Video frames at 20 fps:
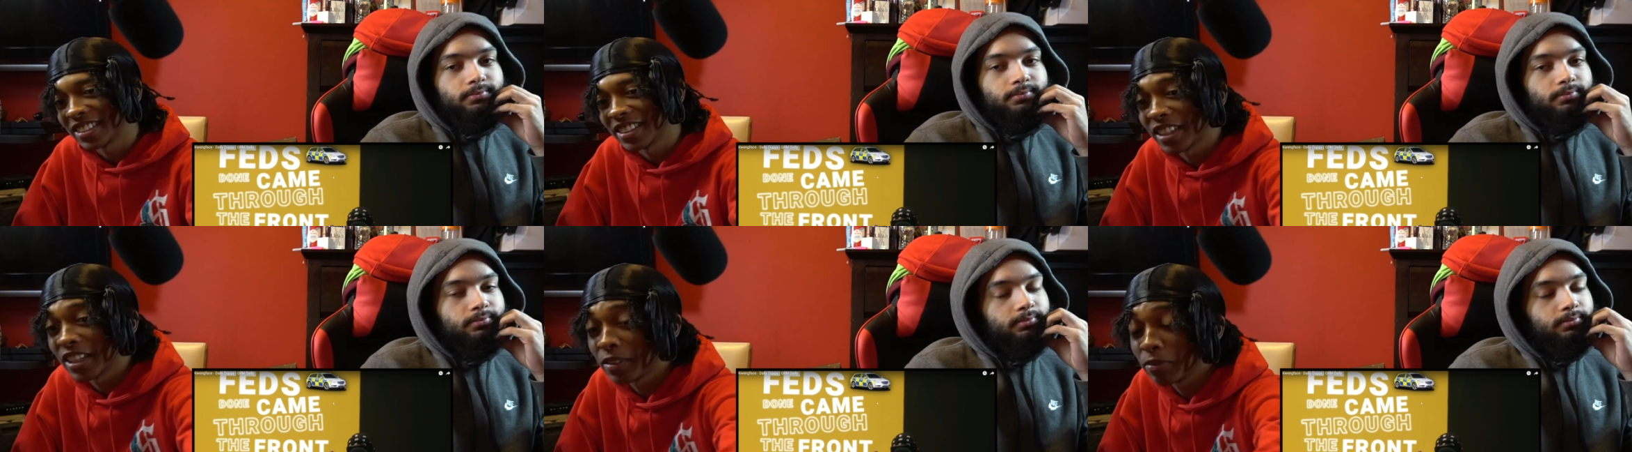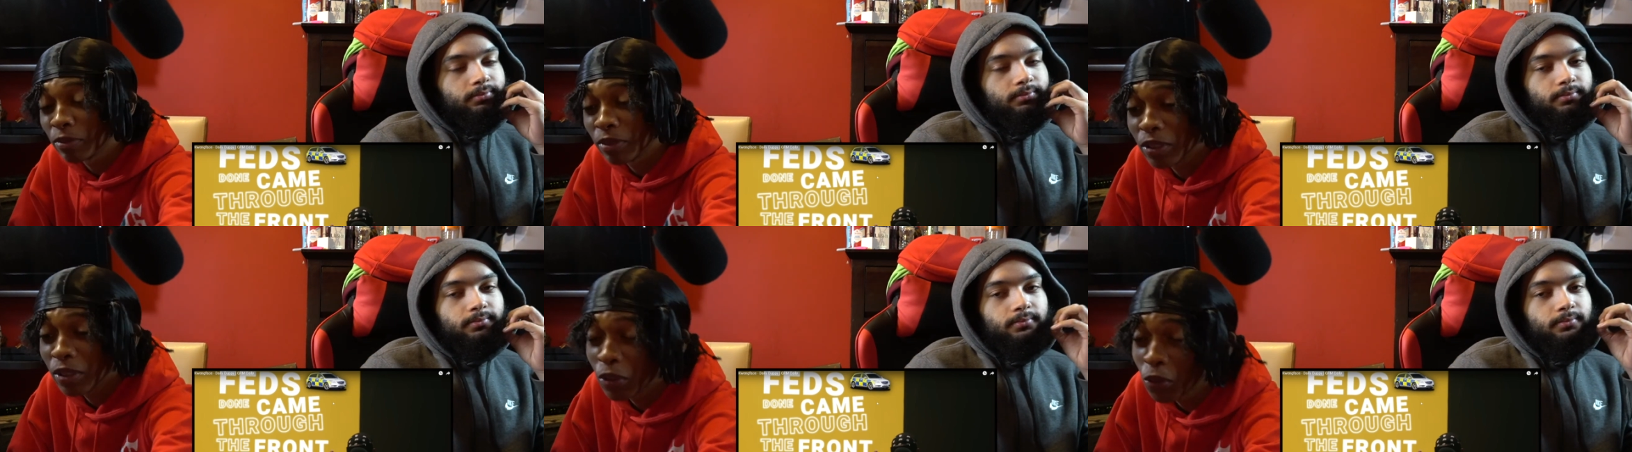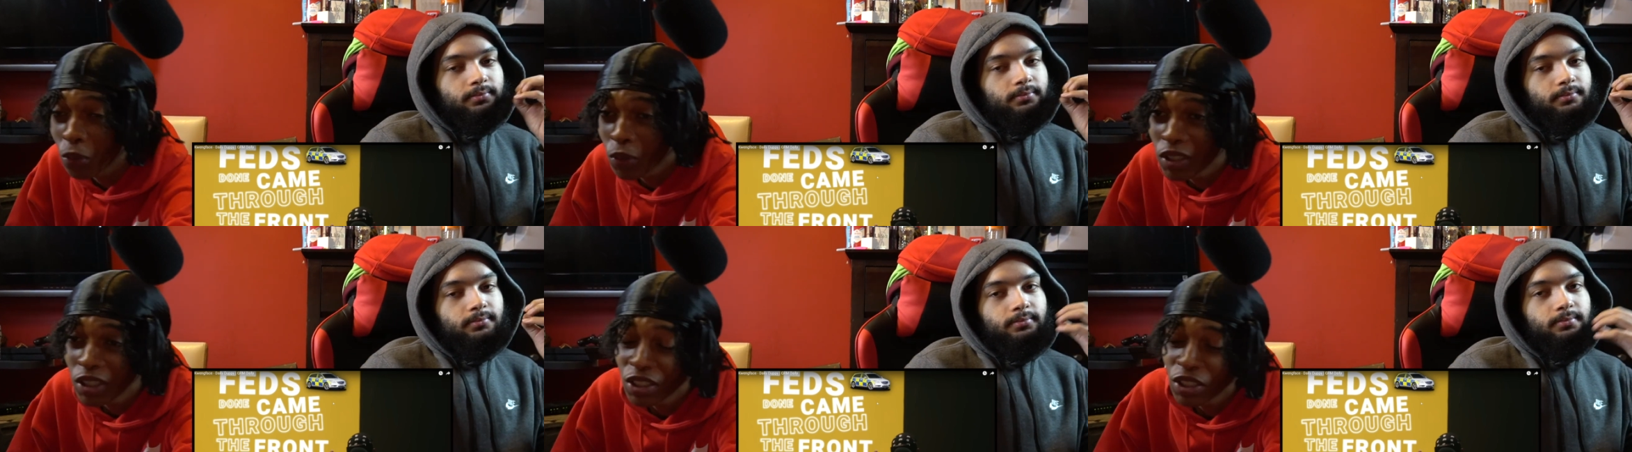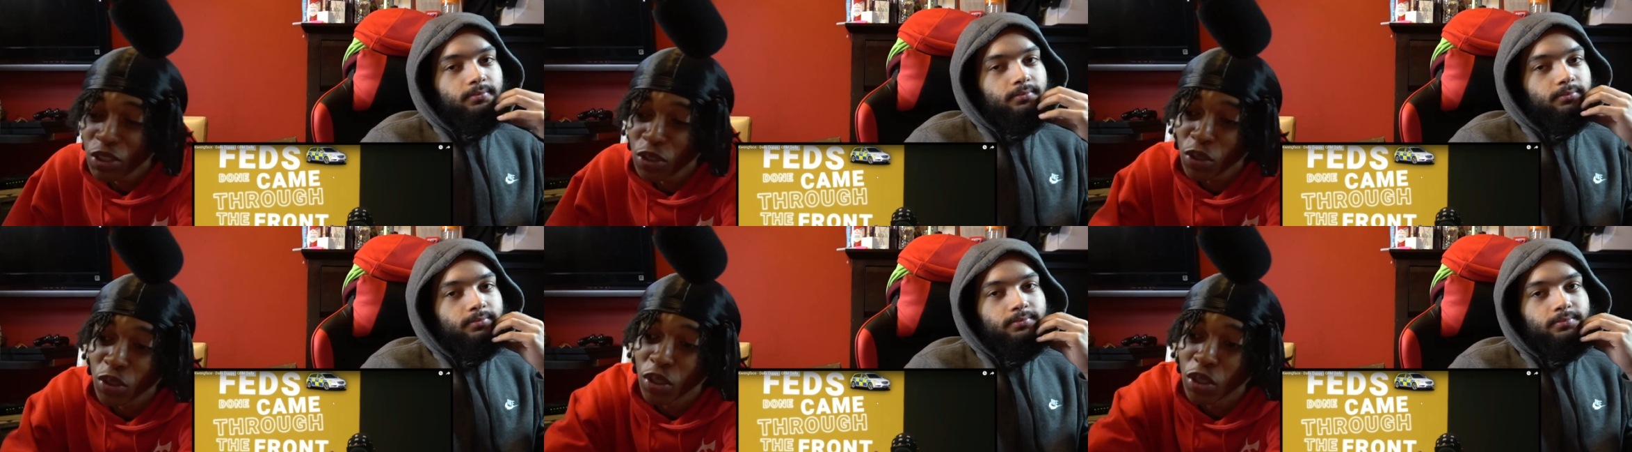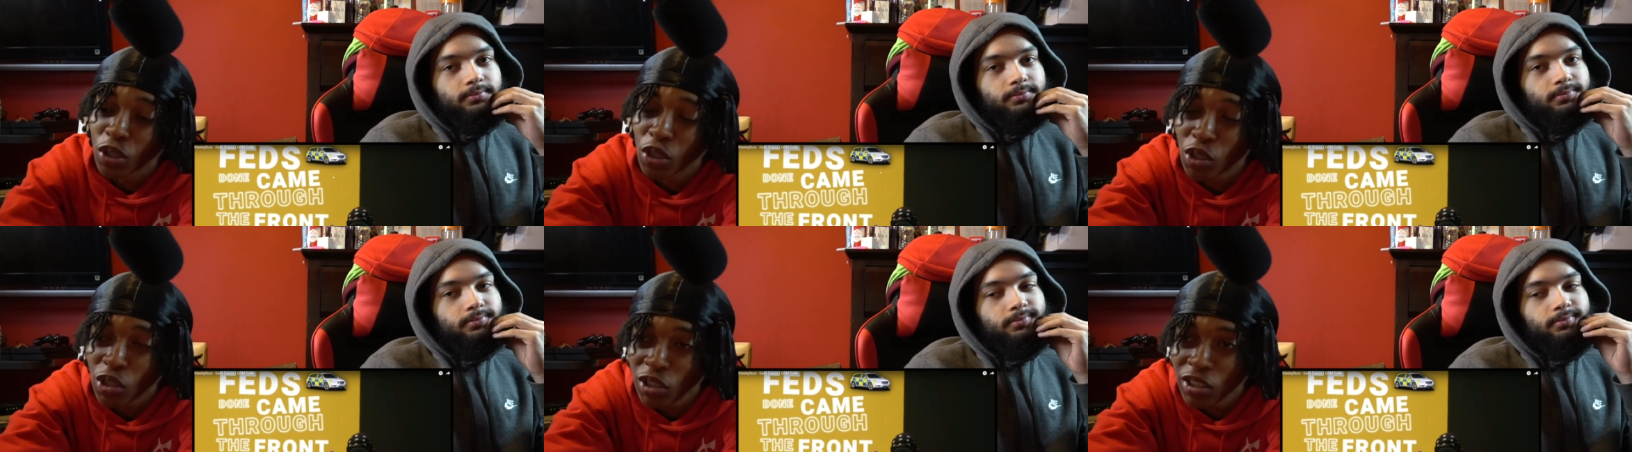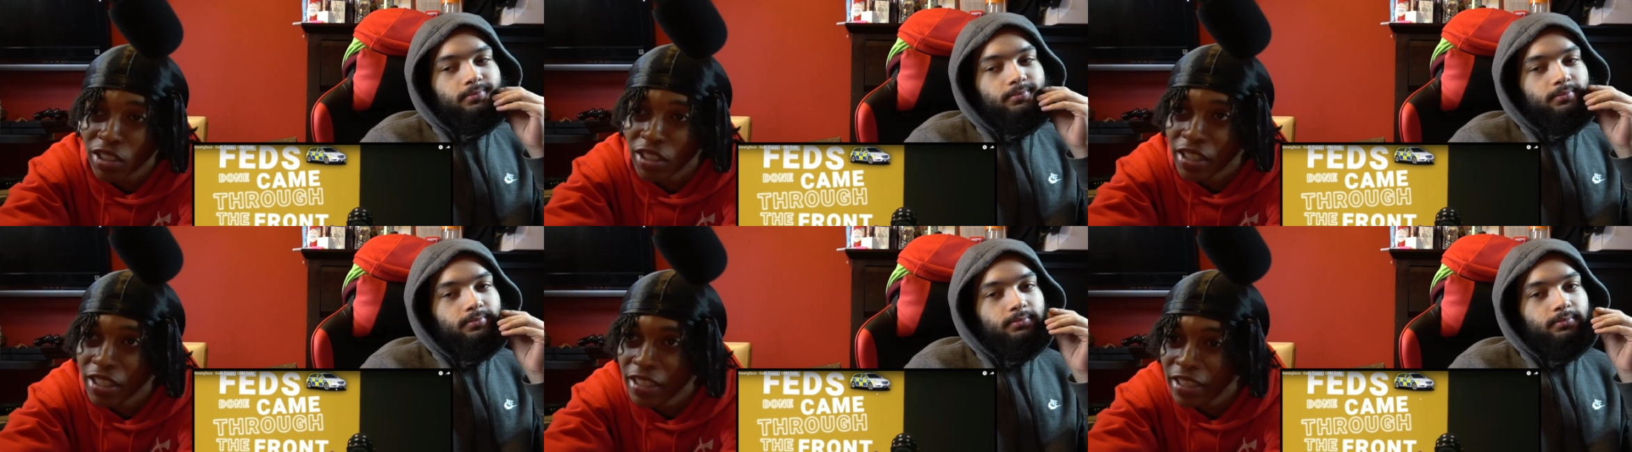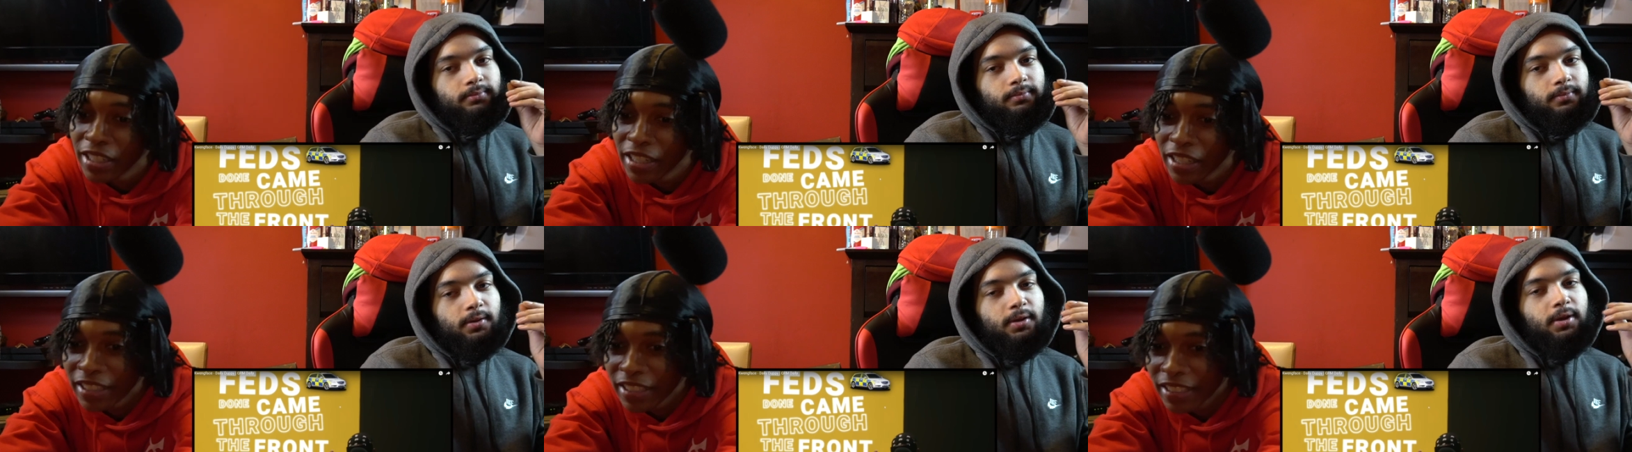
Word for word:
Speaker 1: Damn, what is she on a good day then?